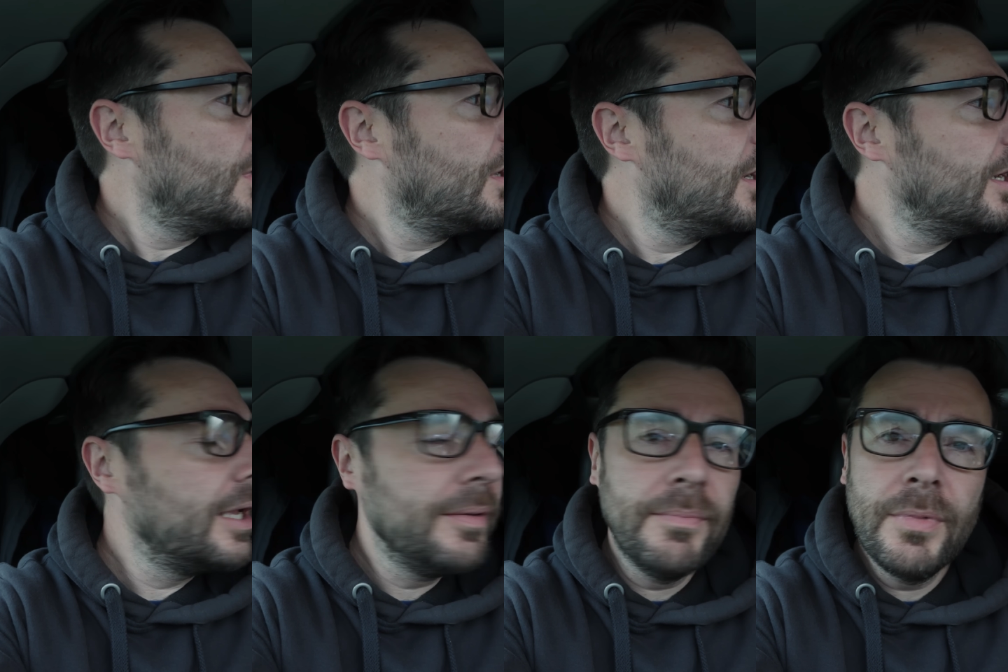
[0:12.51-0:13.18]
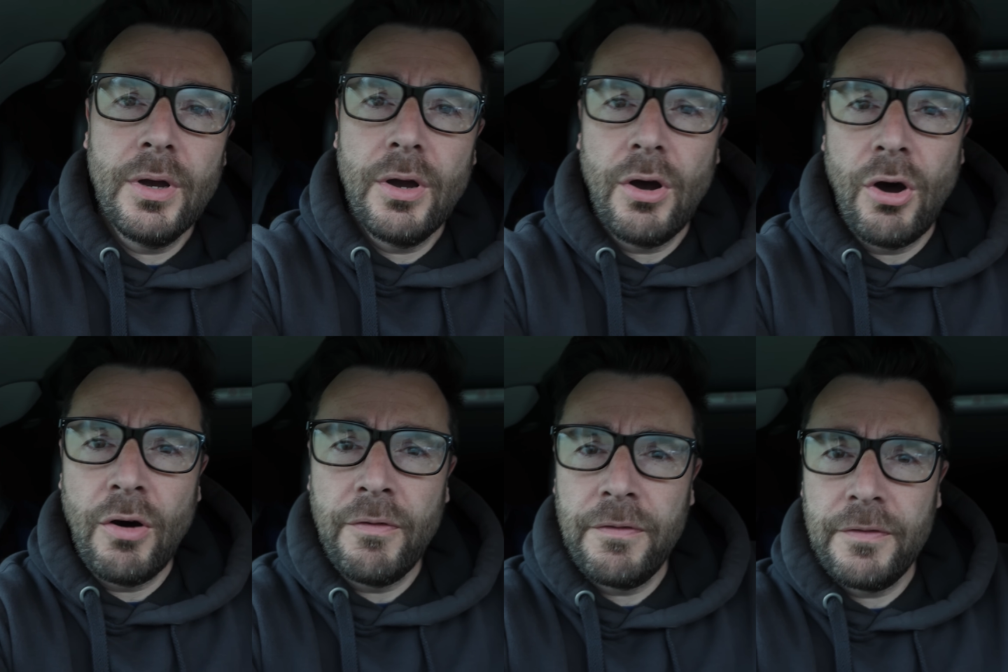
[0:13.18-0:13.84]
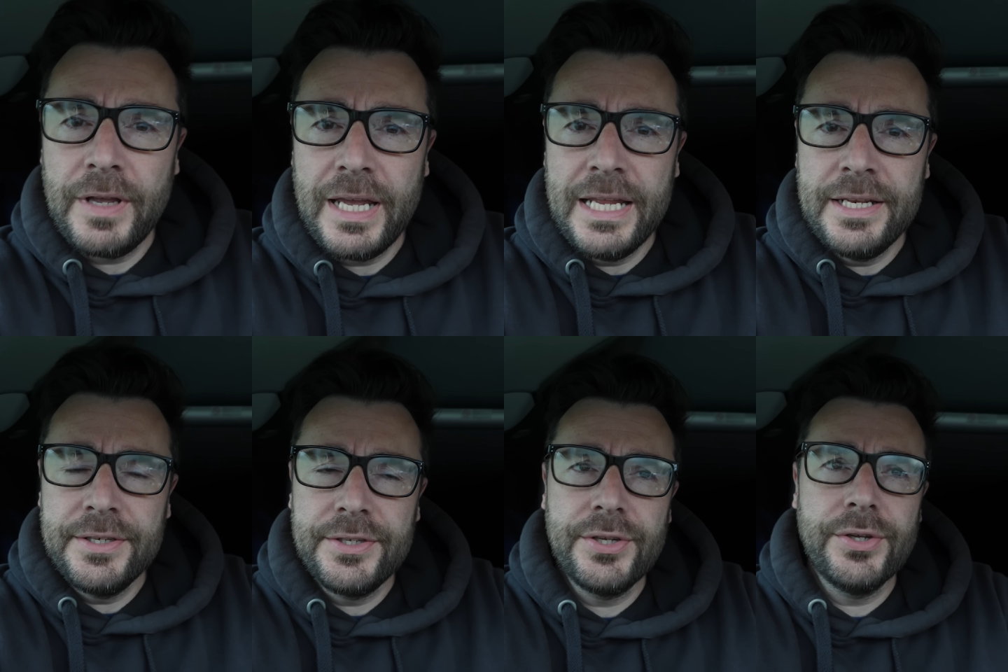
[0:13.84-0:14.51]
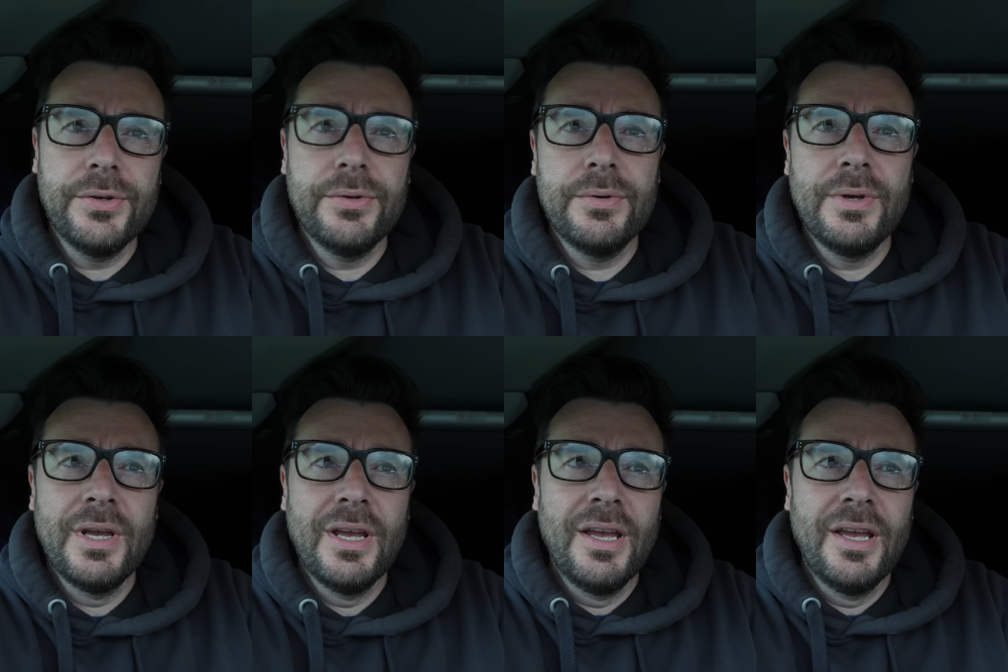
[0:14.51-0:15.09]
I'm off into